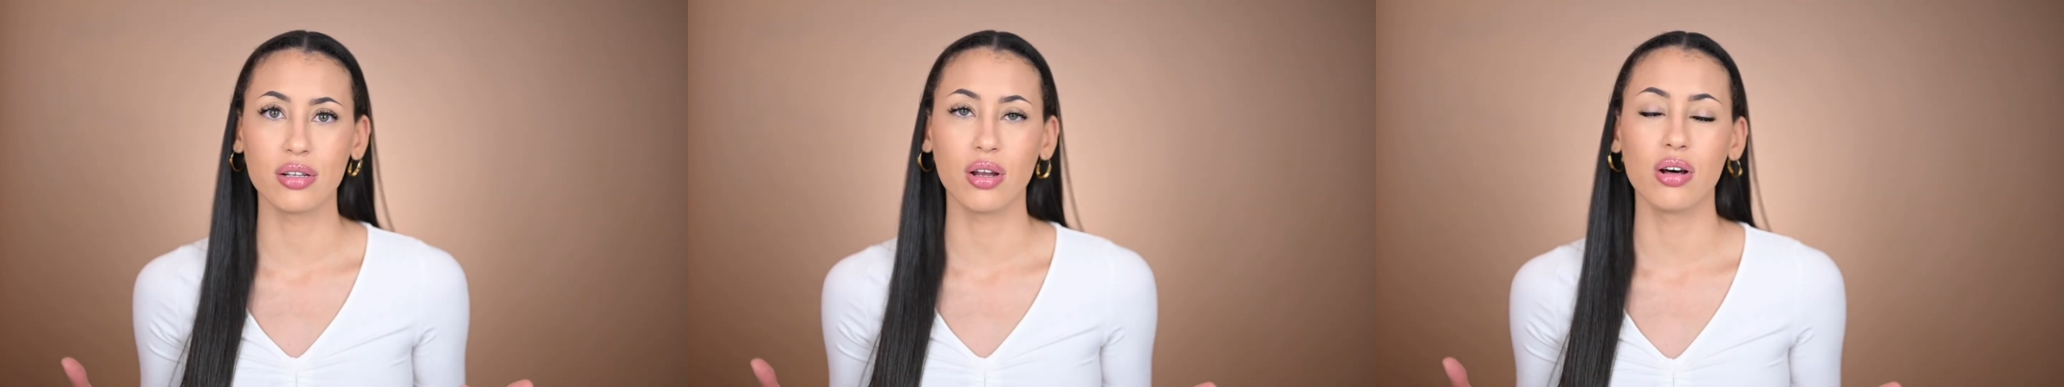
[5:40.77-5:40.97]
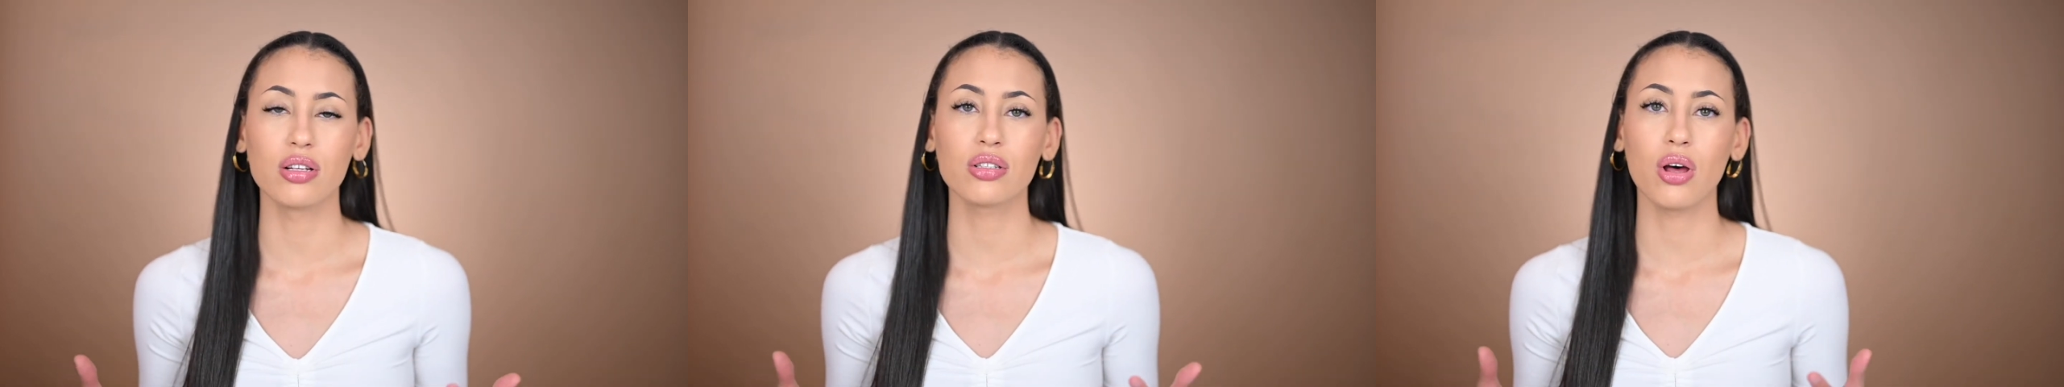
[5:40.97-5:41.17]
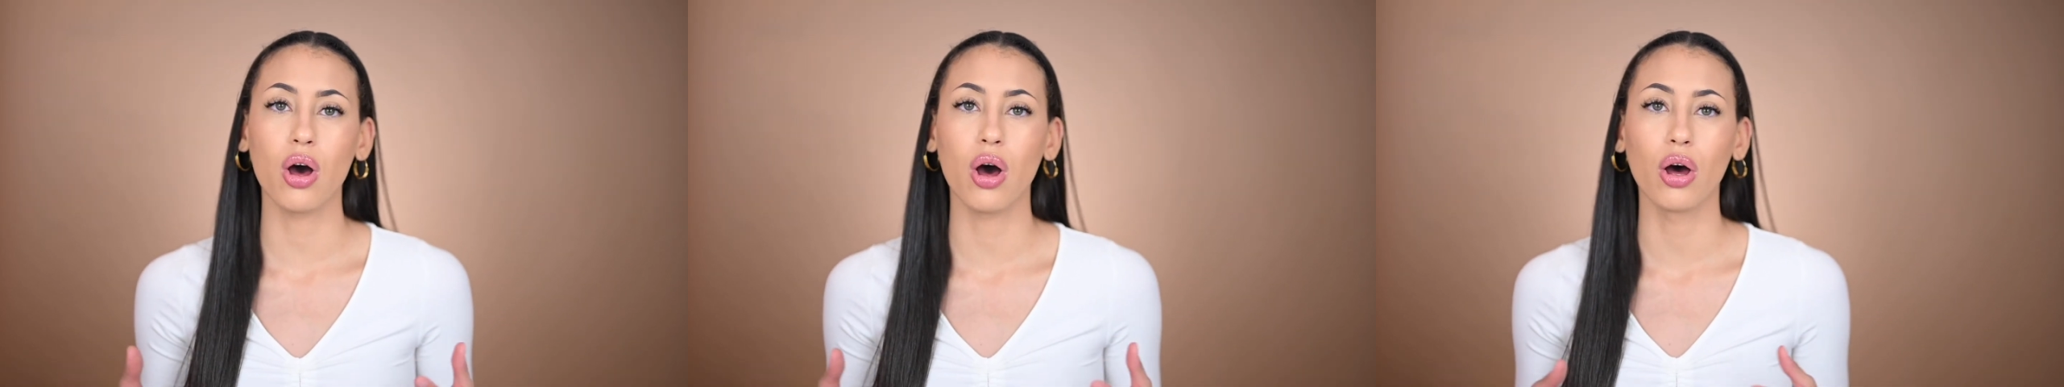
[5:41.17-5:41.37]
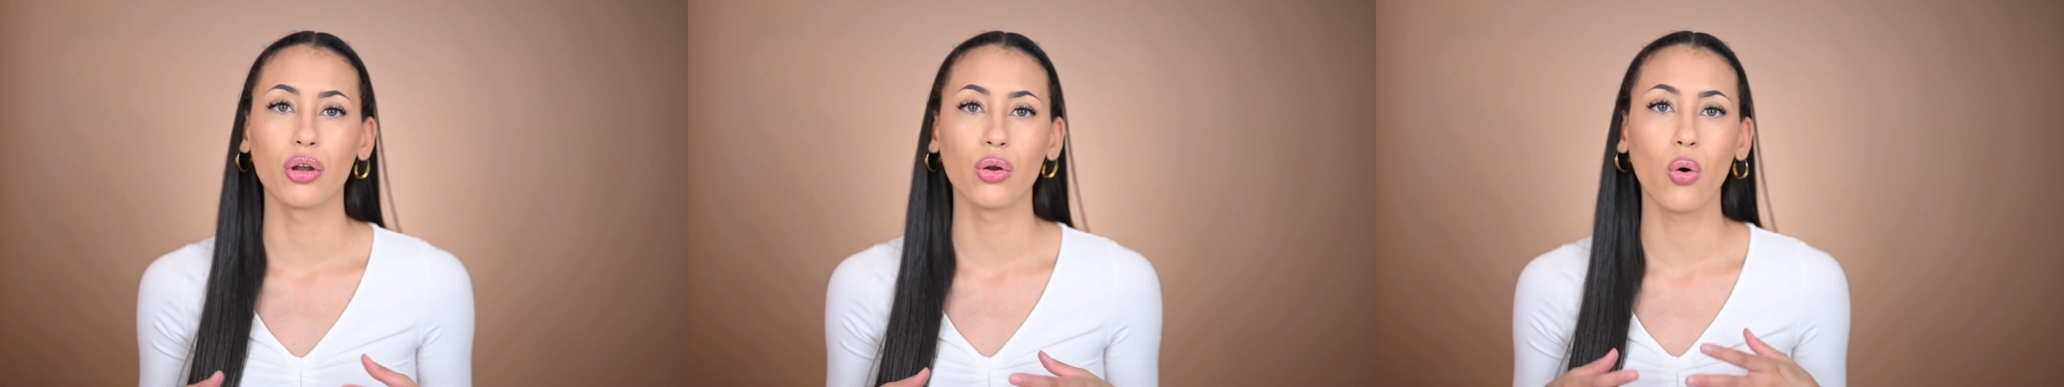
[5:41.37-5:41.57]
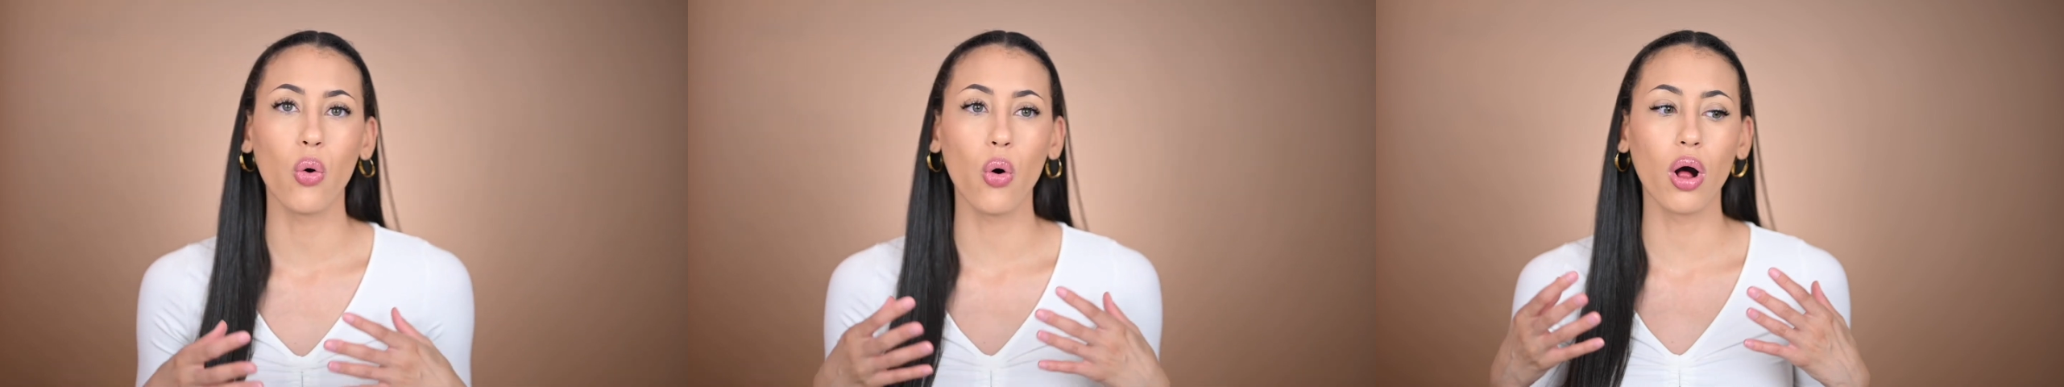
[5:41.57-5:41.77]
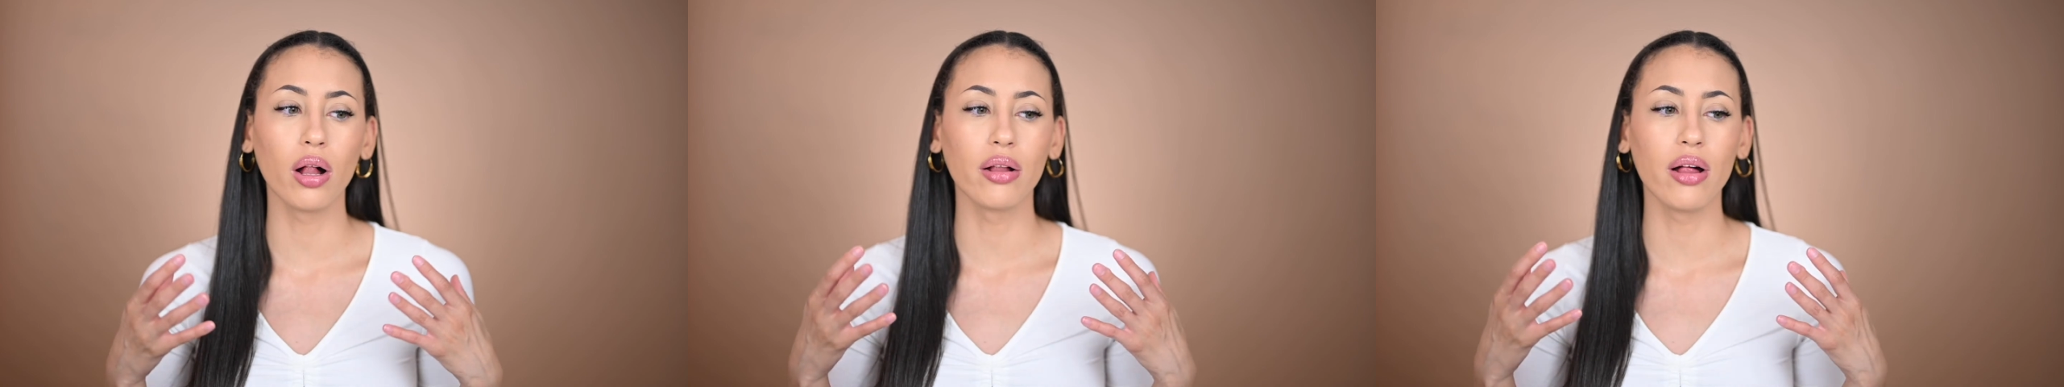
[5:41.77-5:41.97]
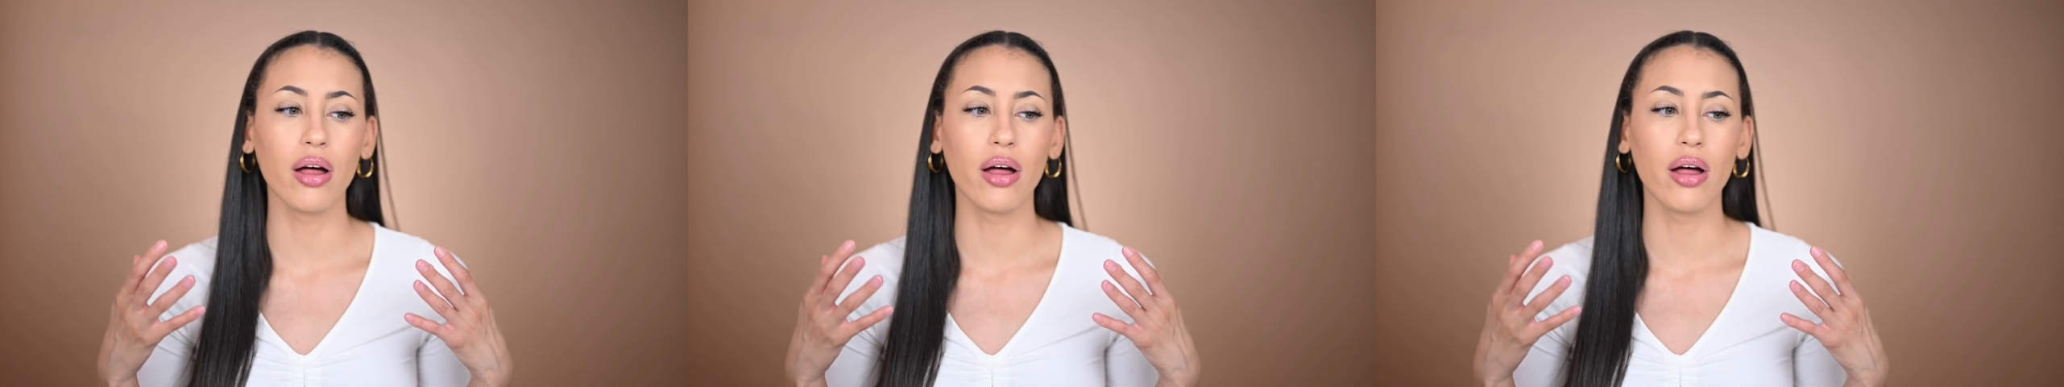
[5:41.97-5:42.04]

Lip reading: us on all